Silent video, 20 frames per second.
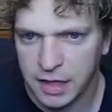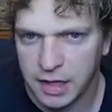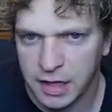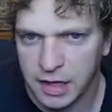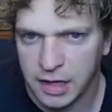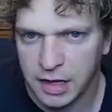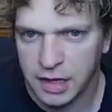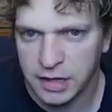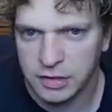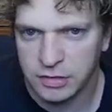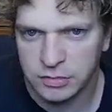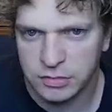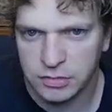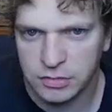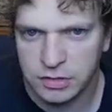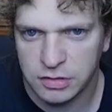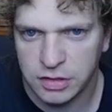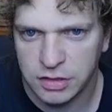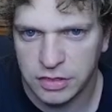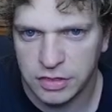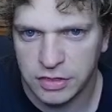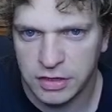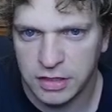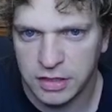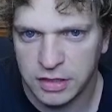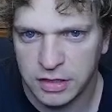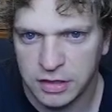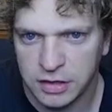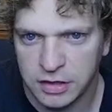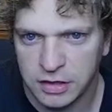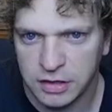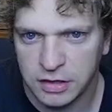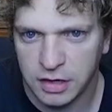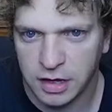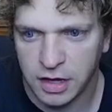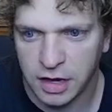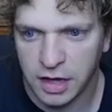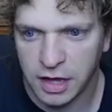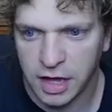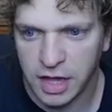I don't think
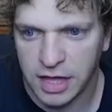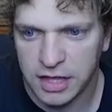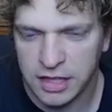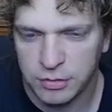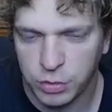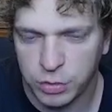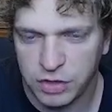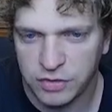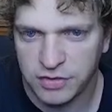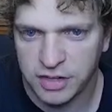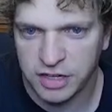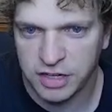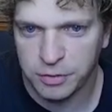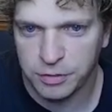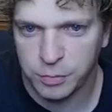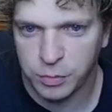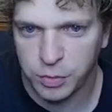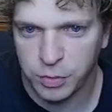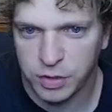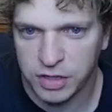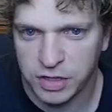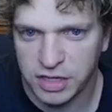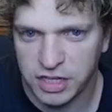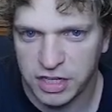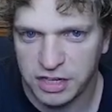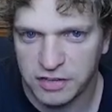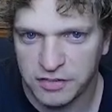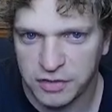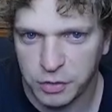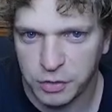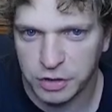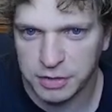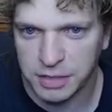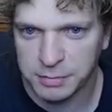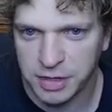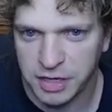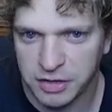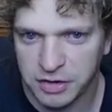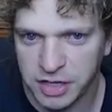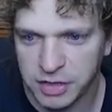I would have ended up winning if I would have played better
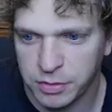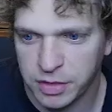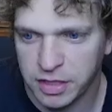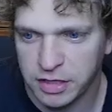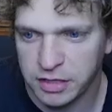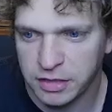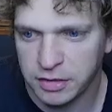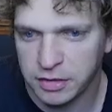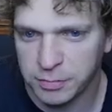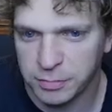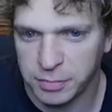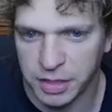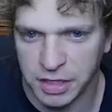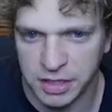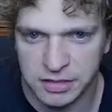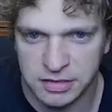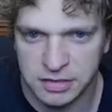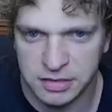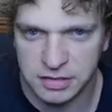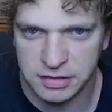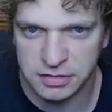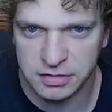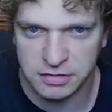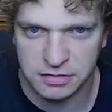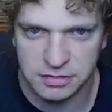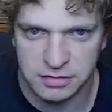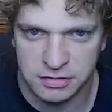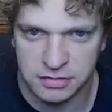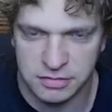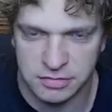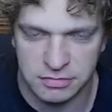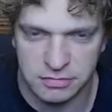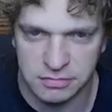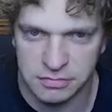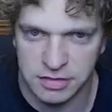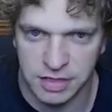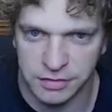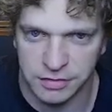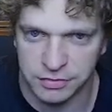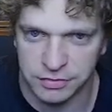anyway, but
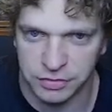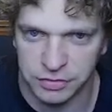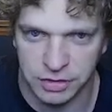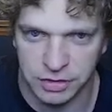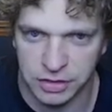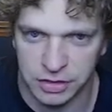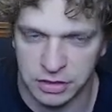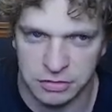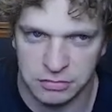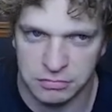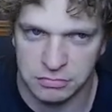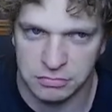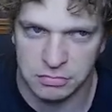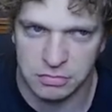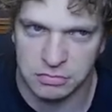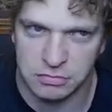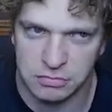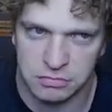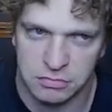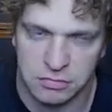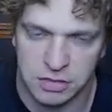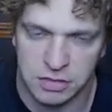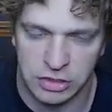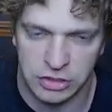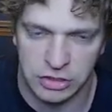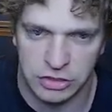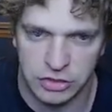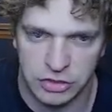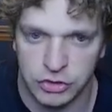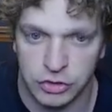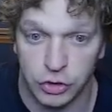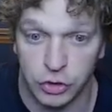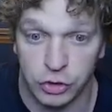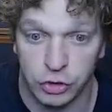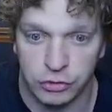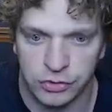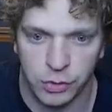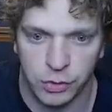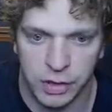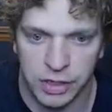definitely didn't deserve the
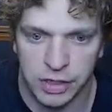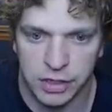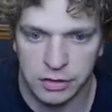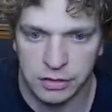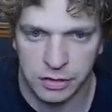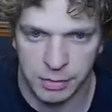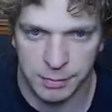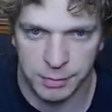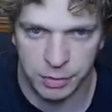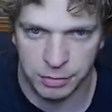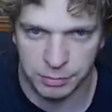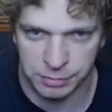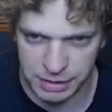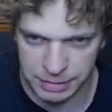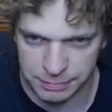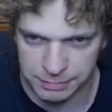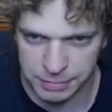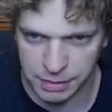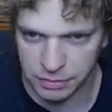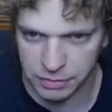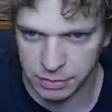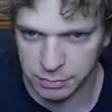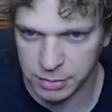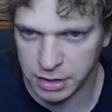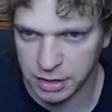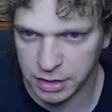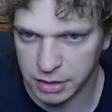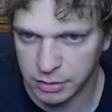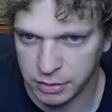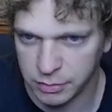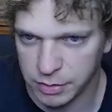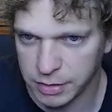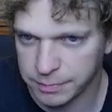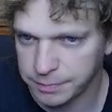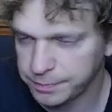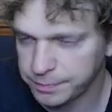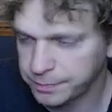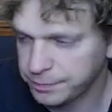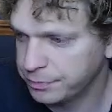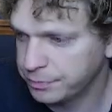win. You know, my opponent played better than me anyway.
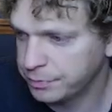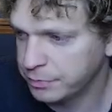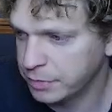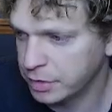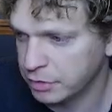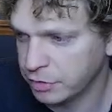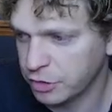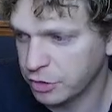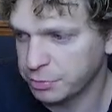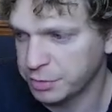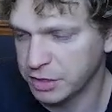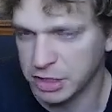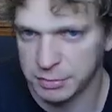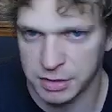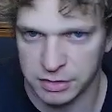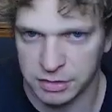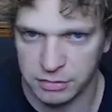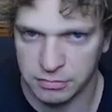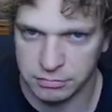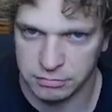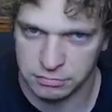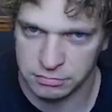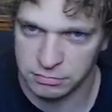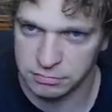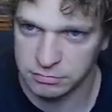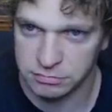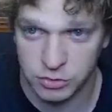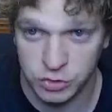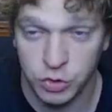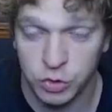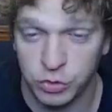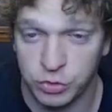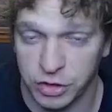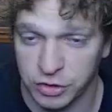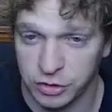But Craterhoof Behemoth, 2 Craterhoof